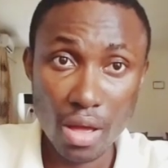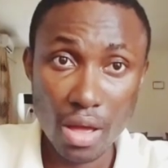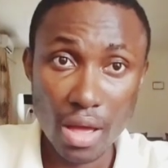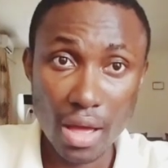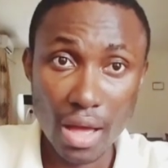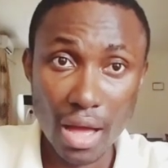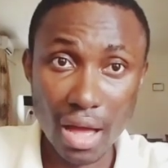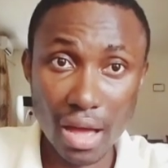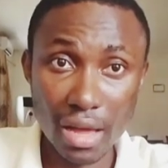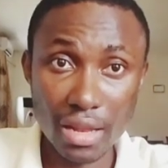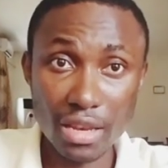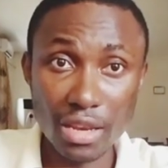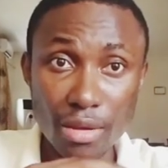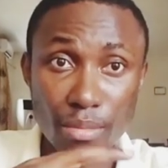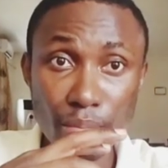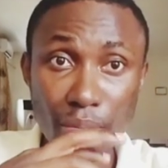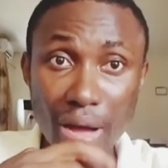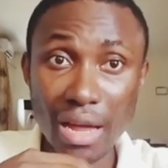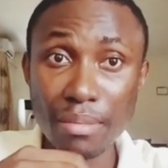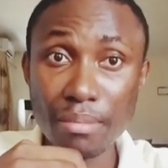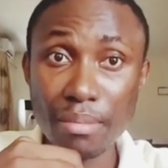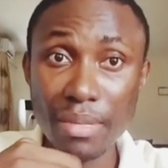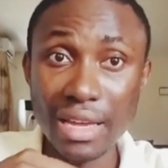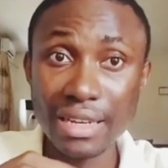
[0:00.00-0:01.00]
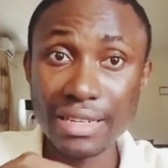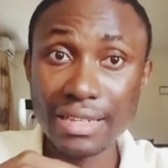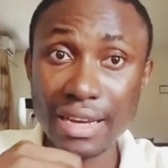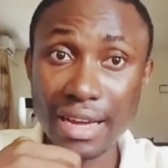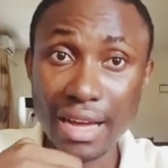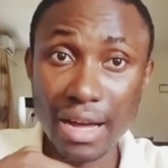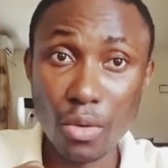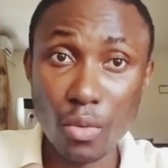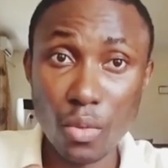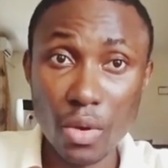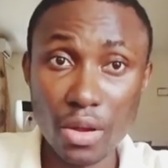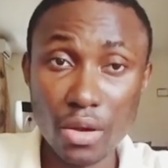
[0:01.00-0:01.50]
and the man met her
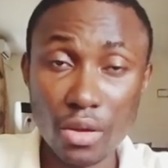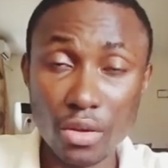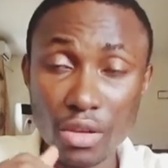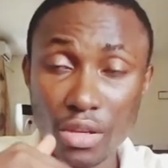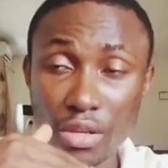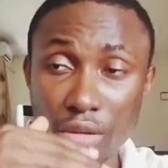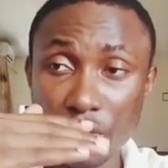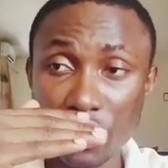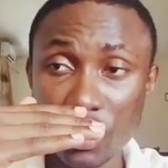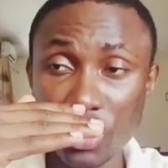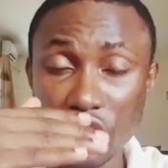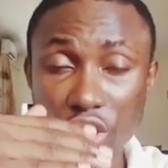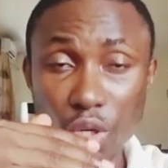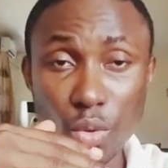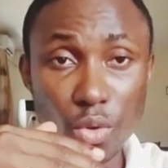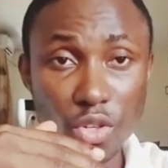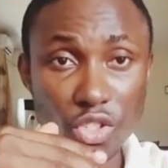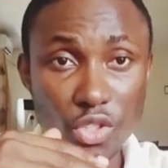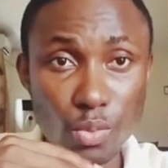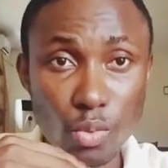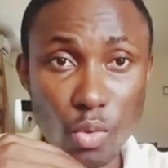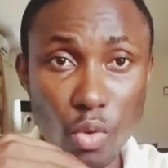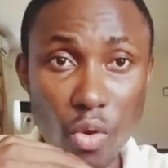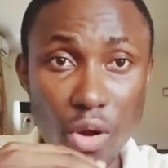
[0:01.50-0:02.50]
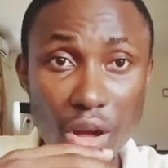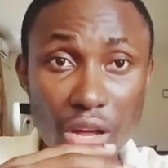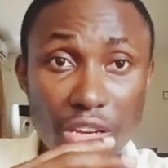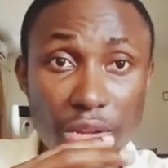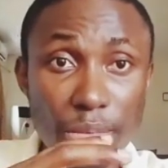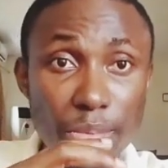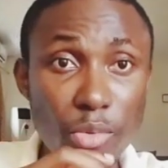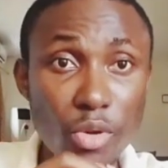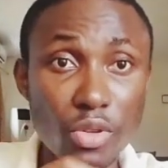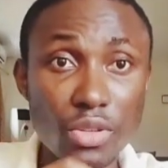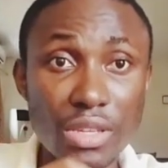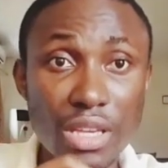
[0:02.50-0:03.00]
when she was poor and they
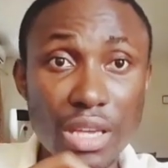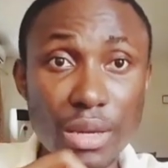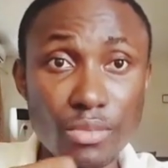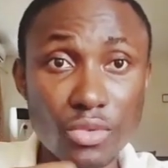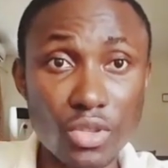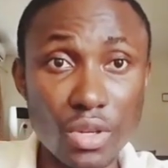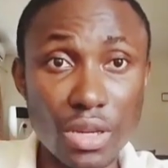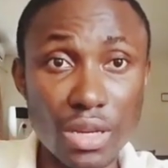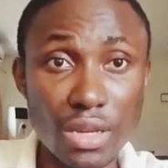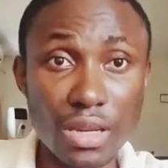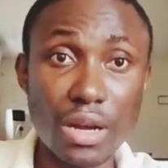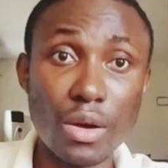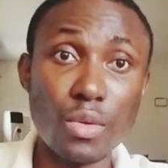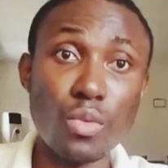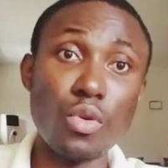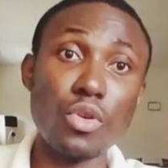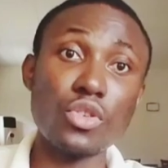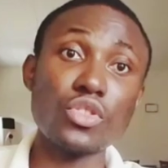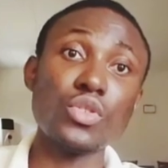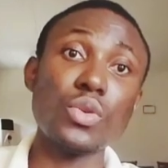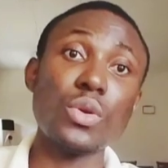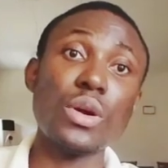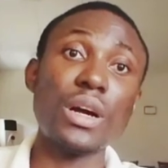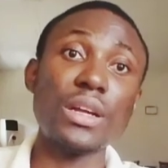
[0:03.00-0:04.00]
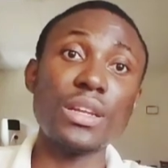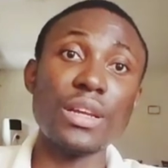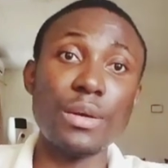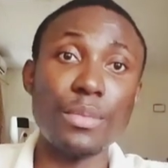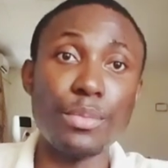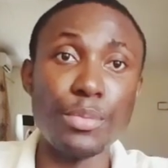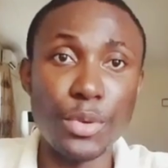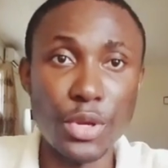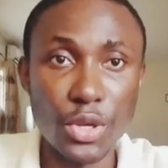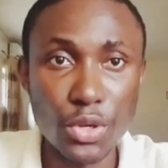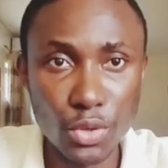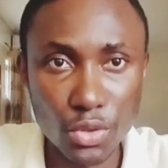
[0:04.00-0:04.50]
both came together and worked so hard and
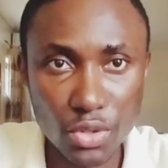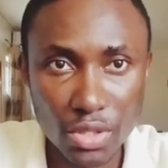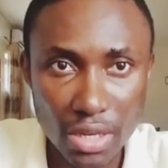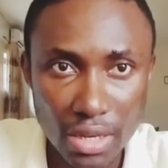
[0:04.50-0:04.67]
built